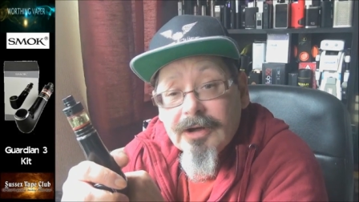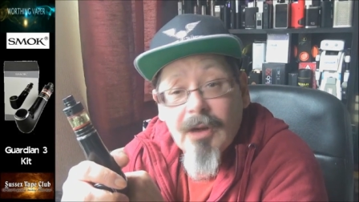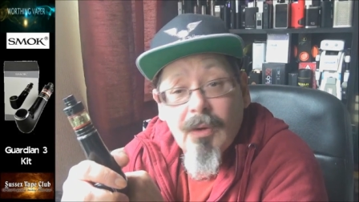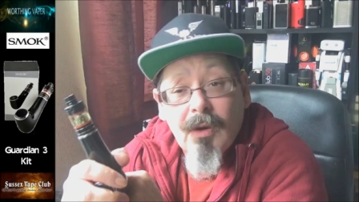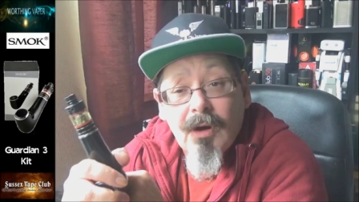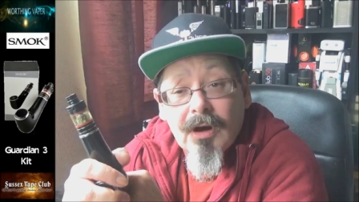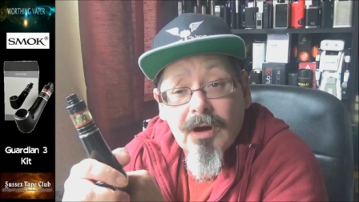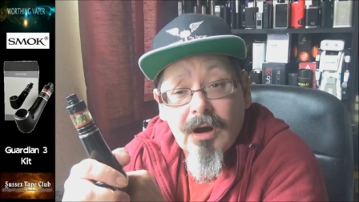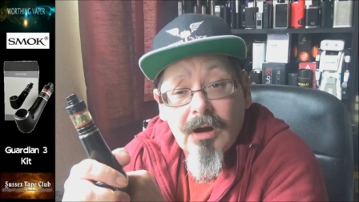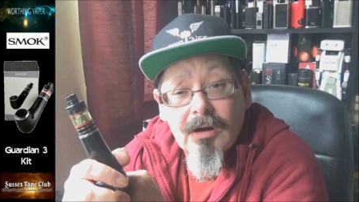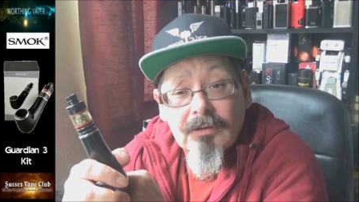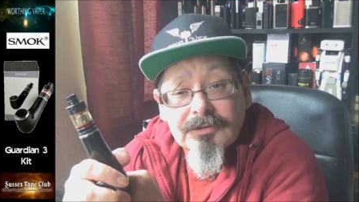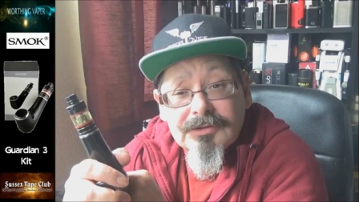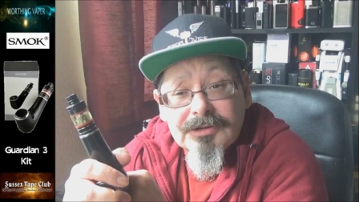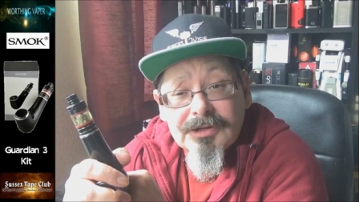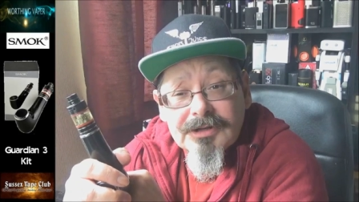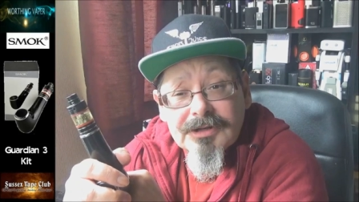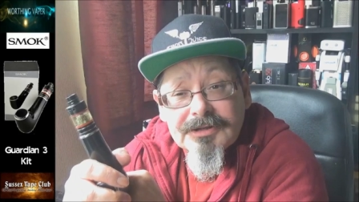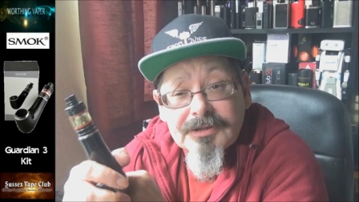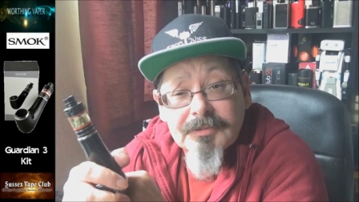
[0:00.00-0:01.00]
Now, I can't
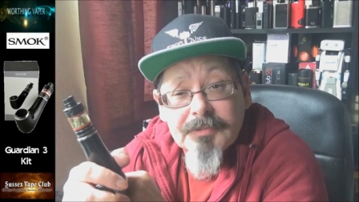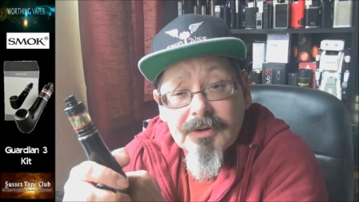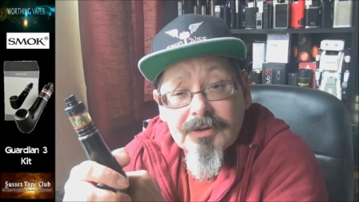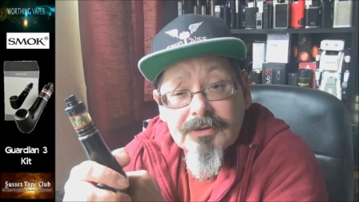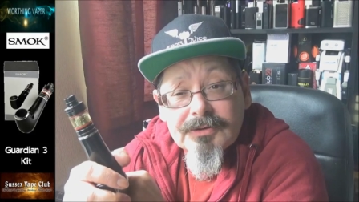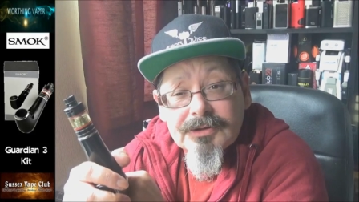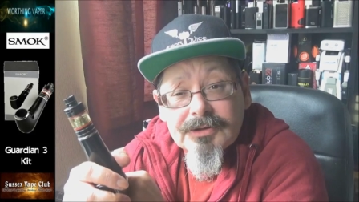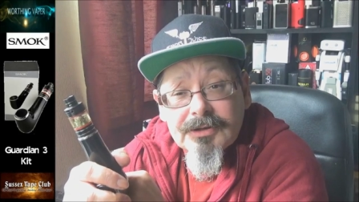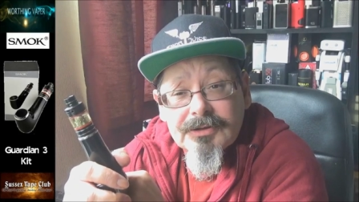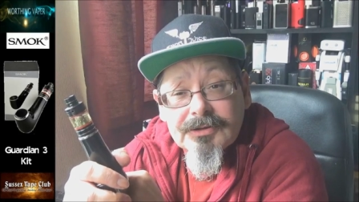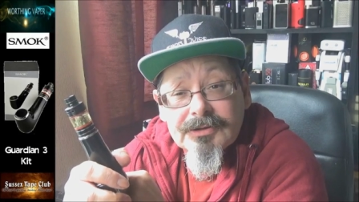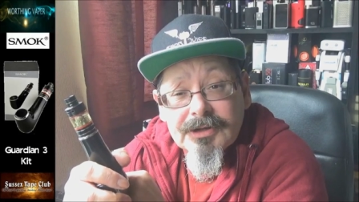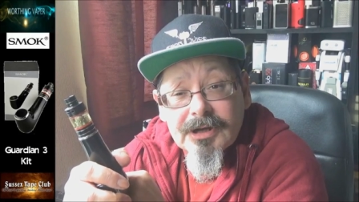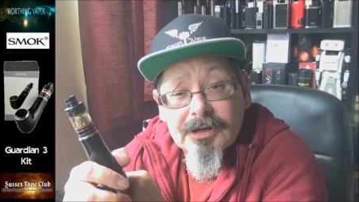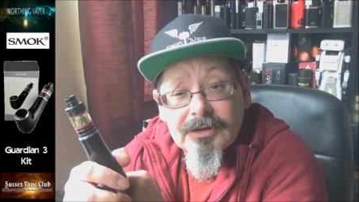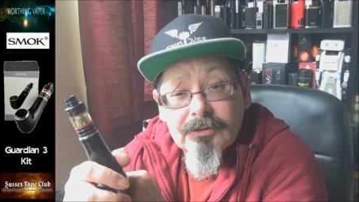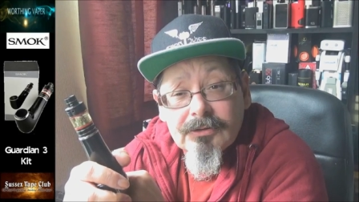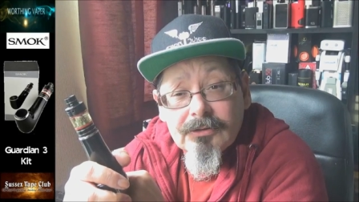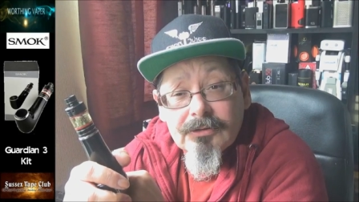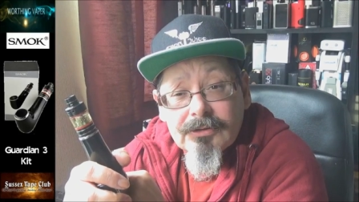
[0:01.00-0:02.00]
test the Bluetooth
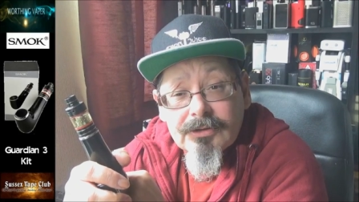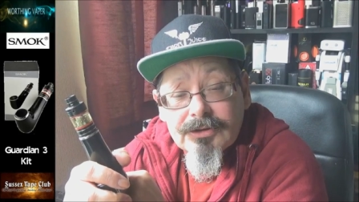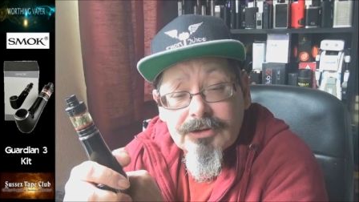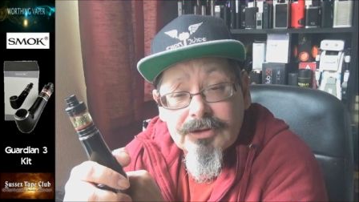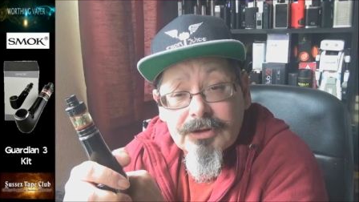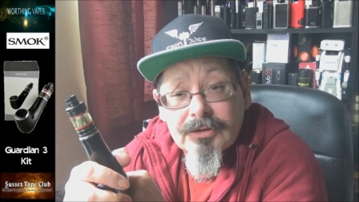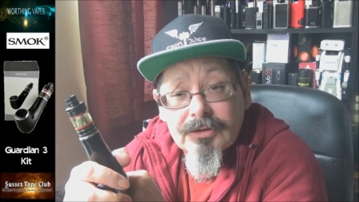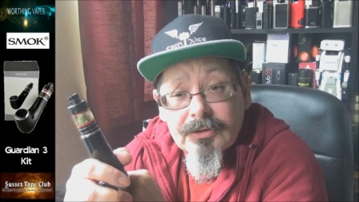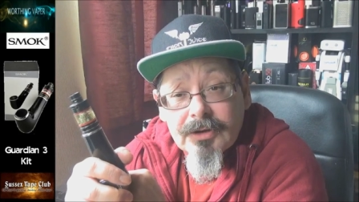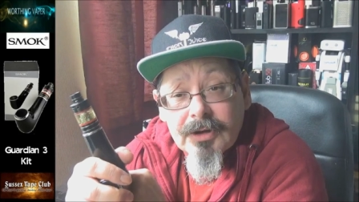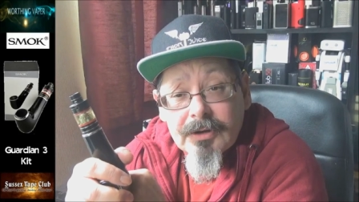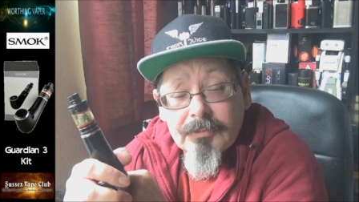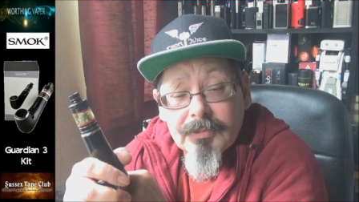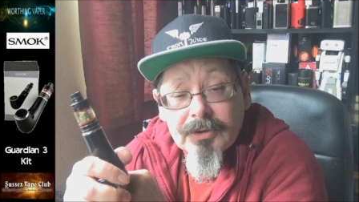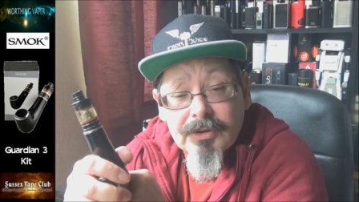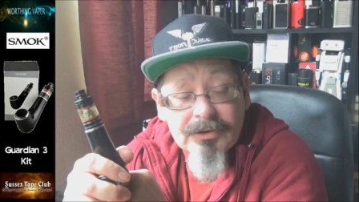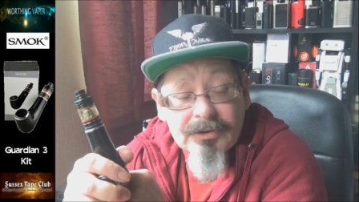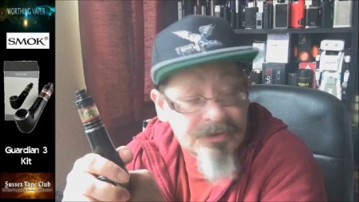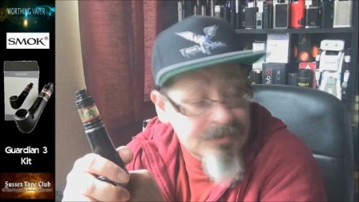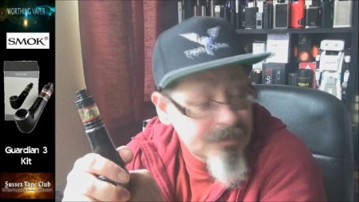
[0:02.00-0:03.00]
technology on it
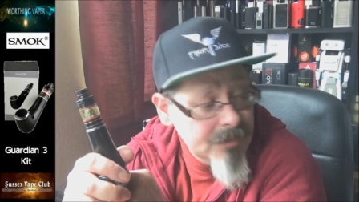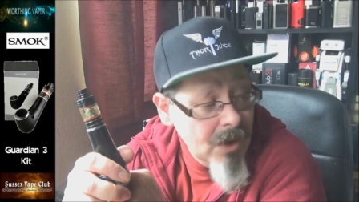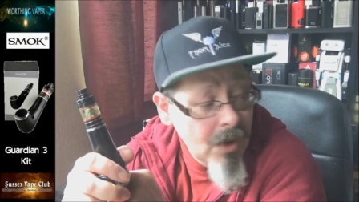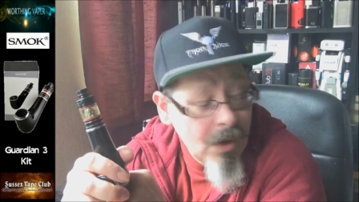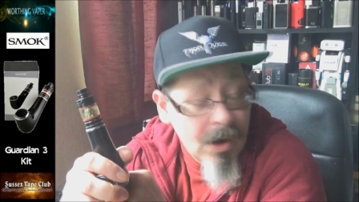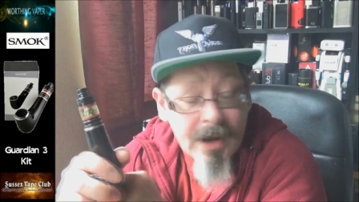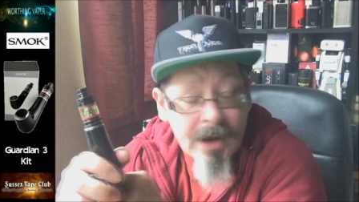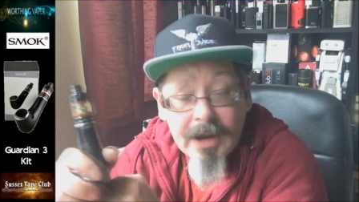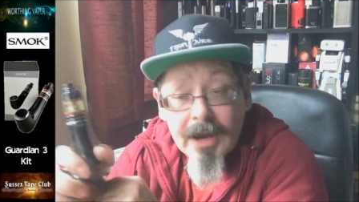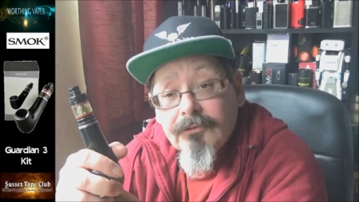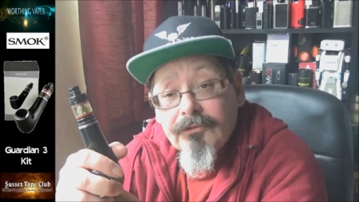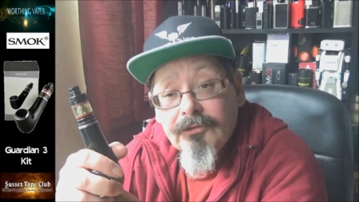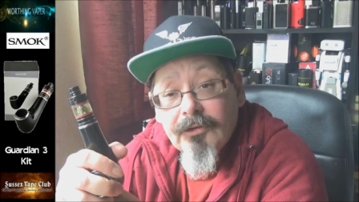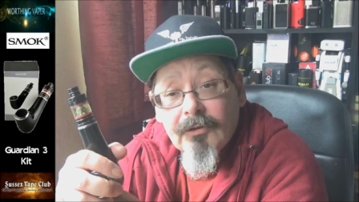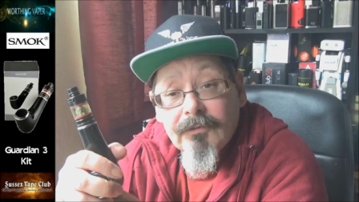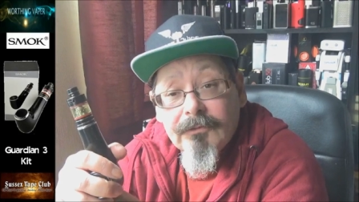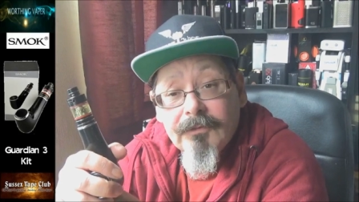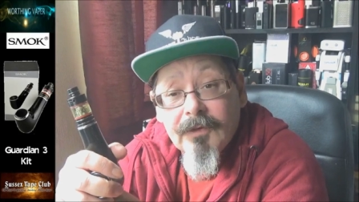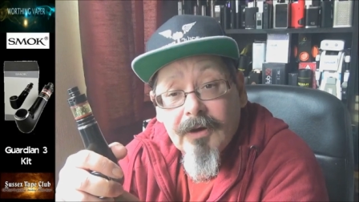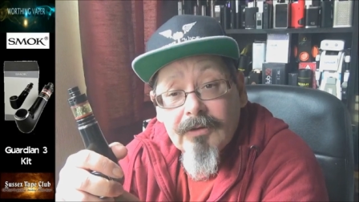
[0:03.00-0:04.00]
because my
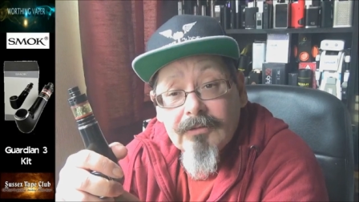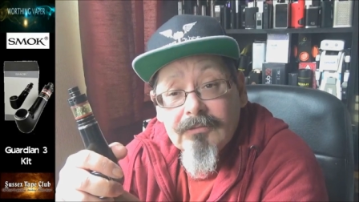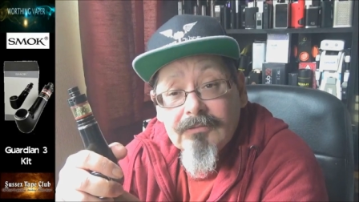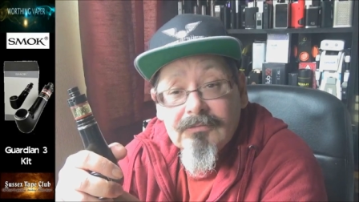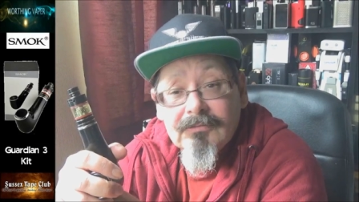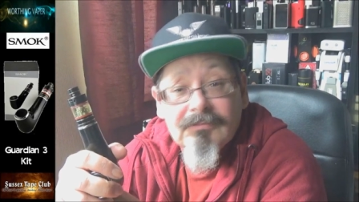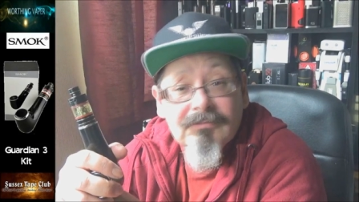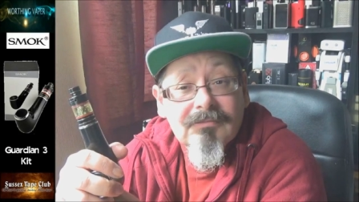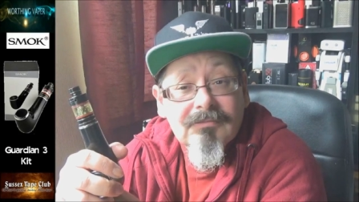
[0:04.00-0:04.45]
cell phone,